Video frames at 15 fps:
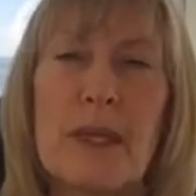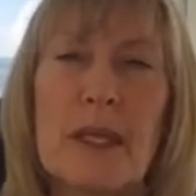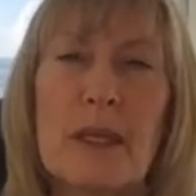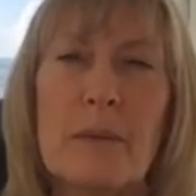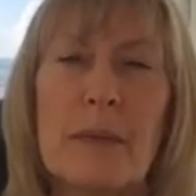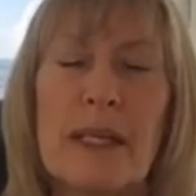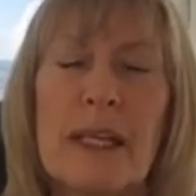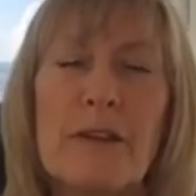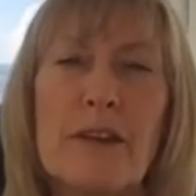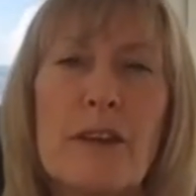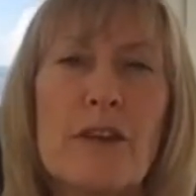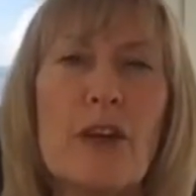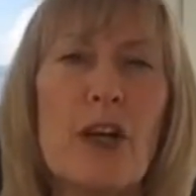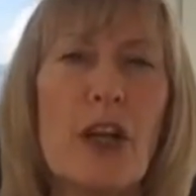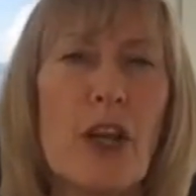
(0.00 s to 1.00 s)
But if you've
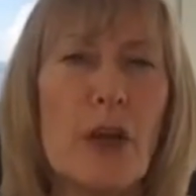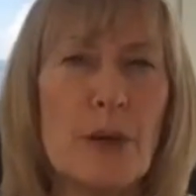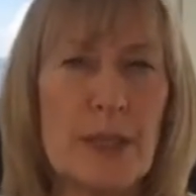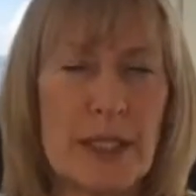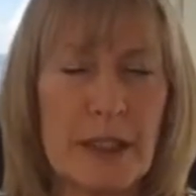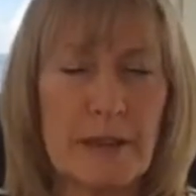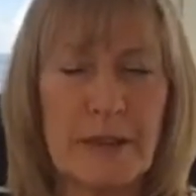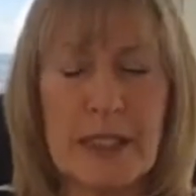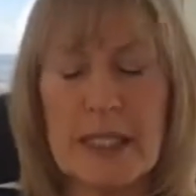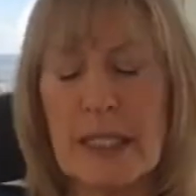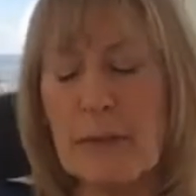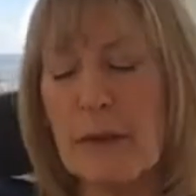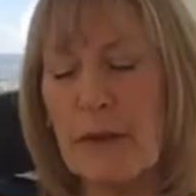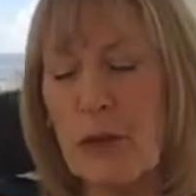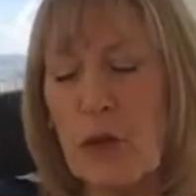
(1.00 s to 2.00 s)
got low self-esteem,
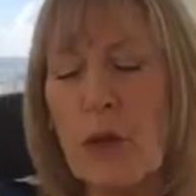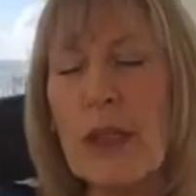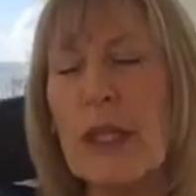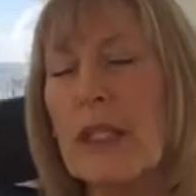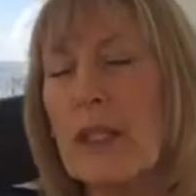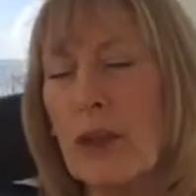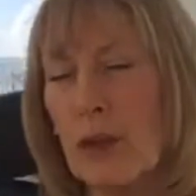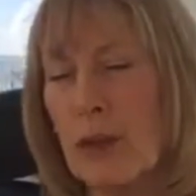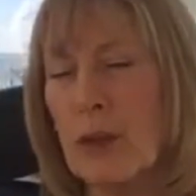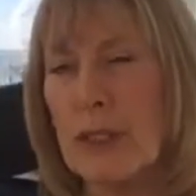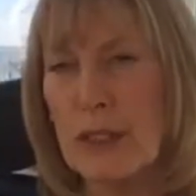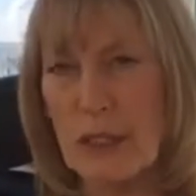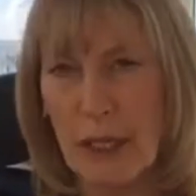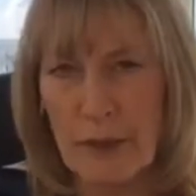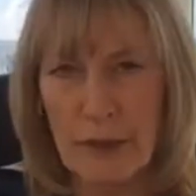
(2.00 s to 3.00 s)
if you think you
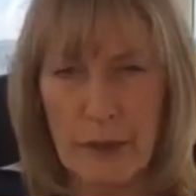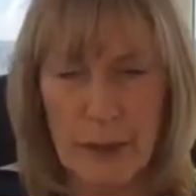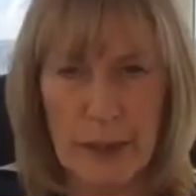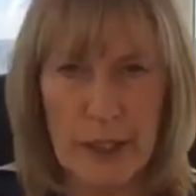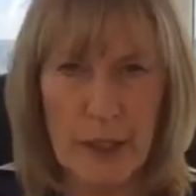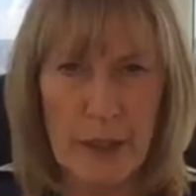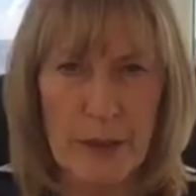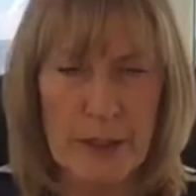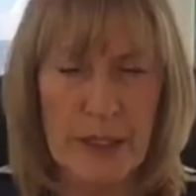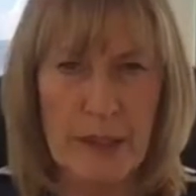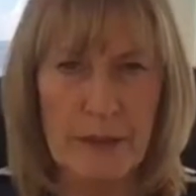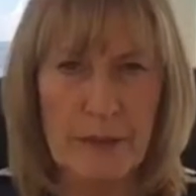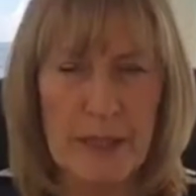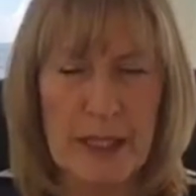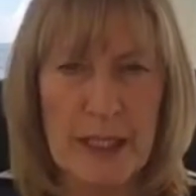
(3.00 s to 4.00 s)
suffer with low
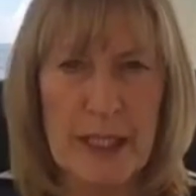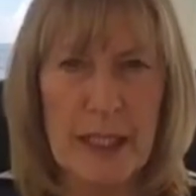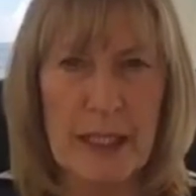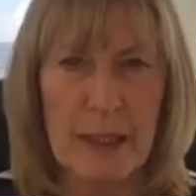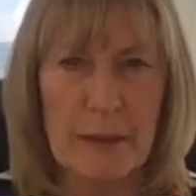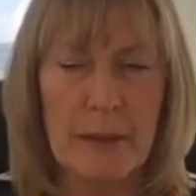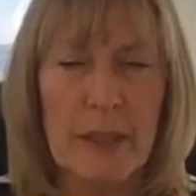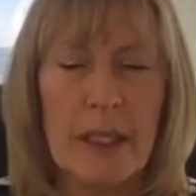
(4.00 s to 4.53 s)
self-esteem,